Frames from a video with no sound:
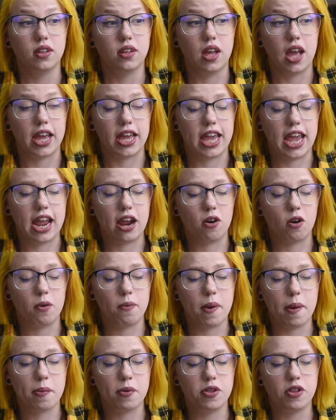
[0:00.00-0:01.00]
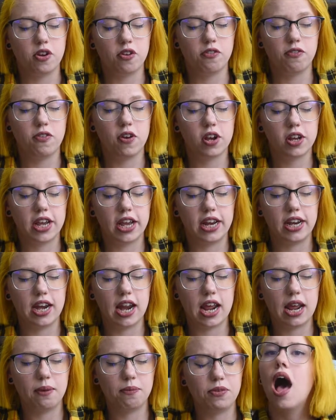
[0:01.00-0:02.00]
I can't remember their fucking
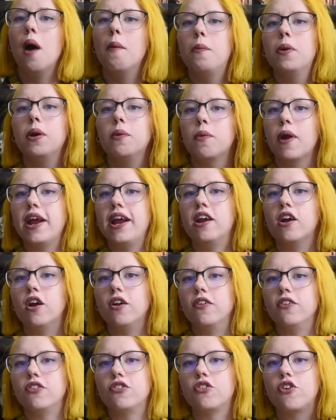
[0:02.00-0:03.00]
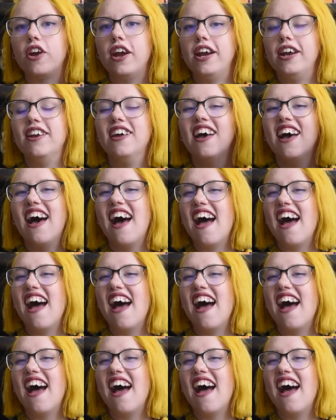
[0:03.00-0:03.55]
names. I'll put them right here on the screen.